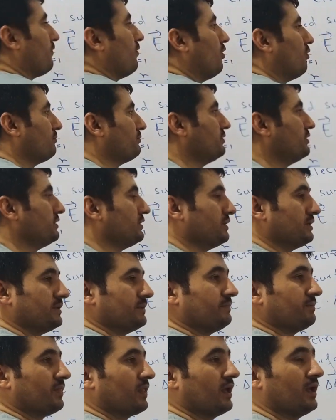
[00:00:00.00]
of
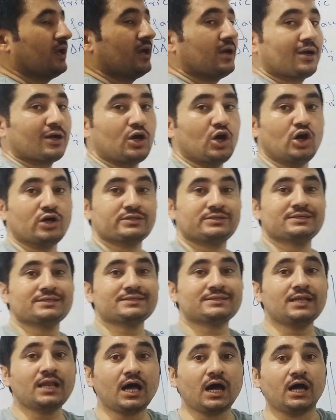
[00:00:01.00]
the
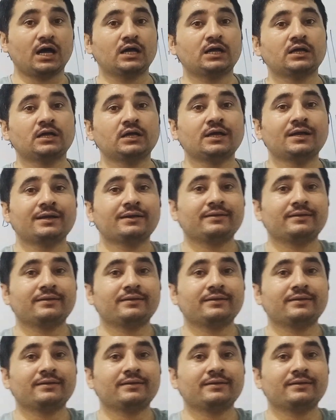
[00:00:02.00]
Gauss's law,